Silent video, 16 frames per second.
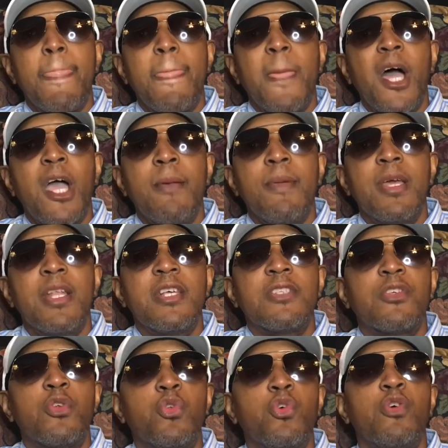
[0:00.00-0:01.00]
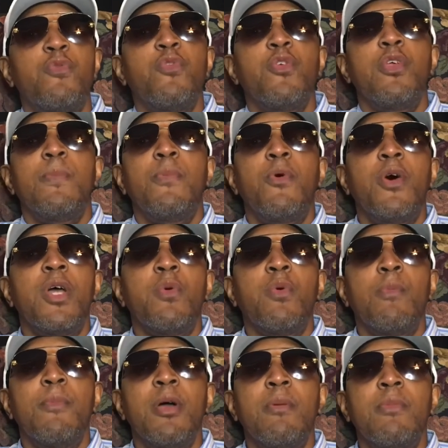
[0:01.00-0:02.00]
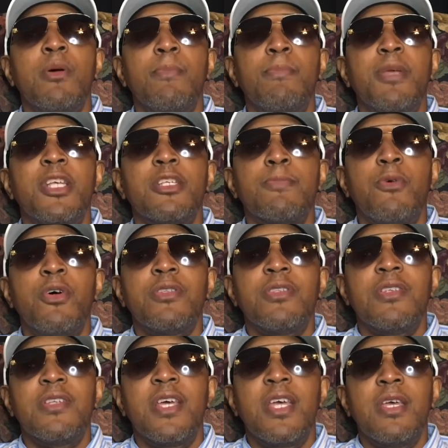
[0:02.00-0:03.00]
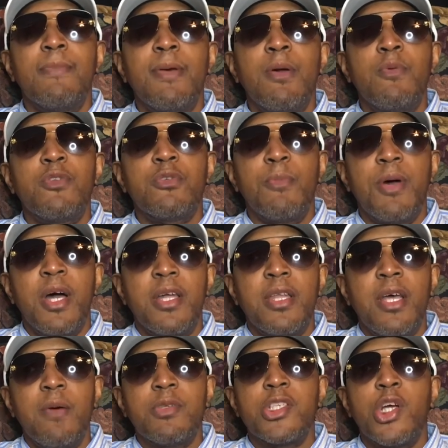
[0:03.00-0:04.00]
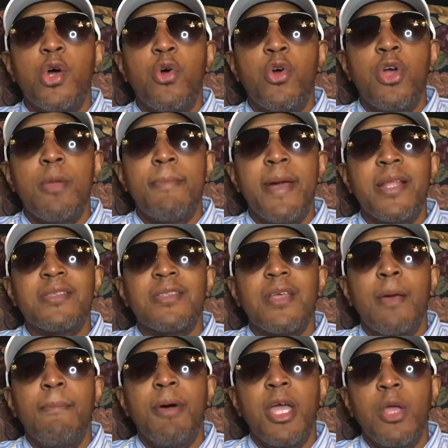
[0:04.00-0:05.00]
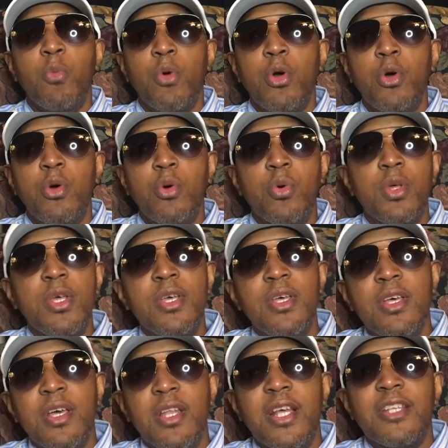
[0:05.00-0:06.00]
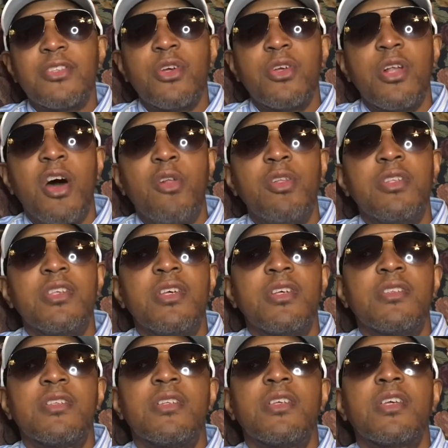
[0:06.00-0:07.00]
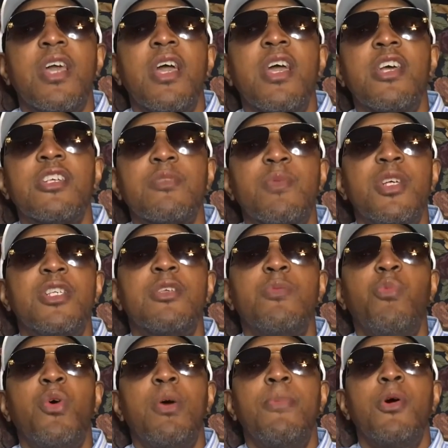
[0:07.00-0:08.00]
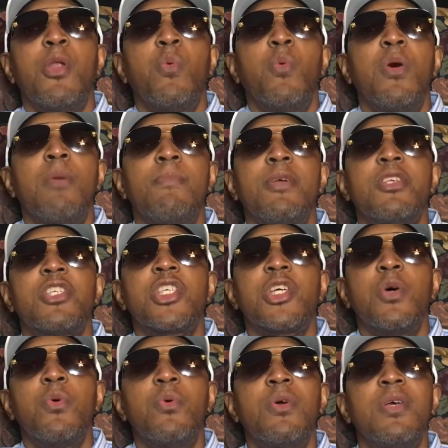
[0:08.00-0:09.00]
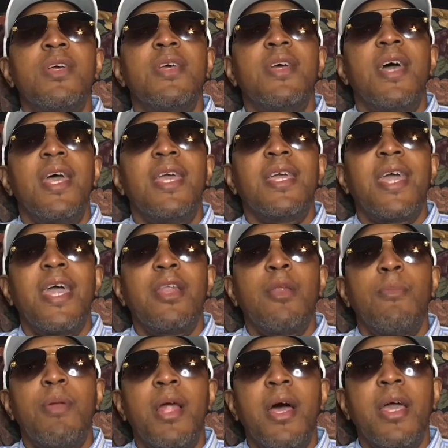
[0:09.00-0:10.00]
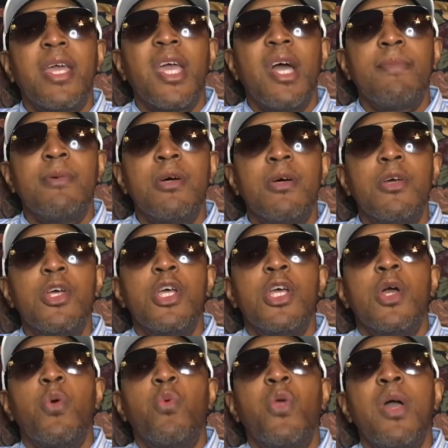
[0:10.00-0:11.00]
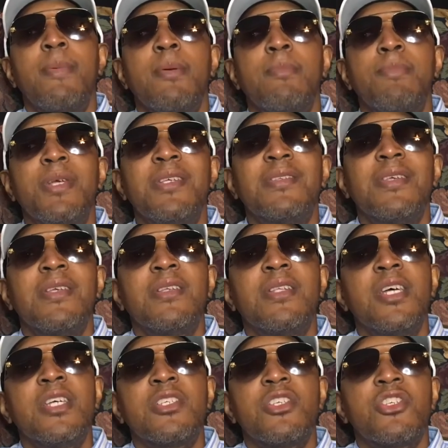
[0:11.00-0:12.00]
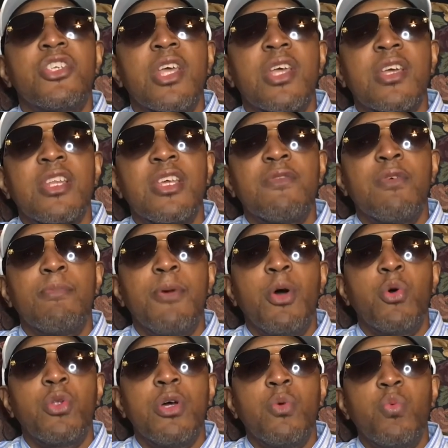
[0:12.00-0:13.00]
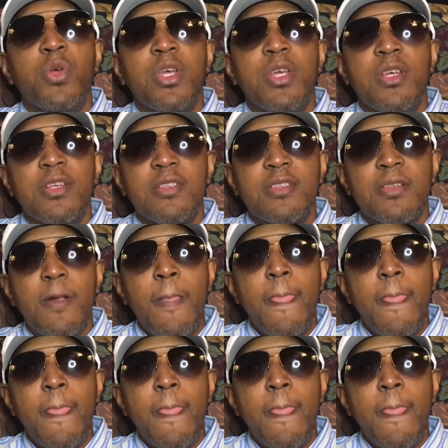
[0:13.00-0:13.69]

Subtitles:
All right, man, that's going to do it for you, boy. Remember, be smart today. Build with your mind, not with your heart. Manage that bankroll. And let's turn all these tickets into cash, man. It's your boy, Bo, the One Man Show, a.k.a. the Blind Capper, repping BC Nation, checking in for Bo Dunn Wins.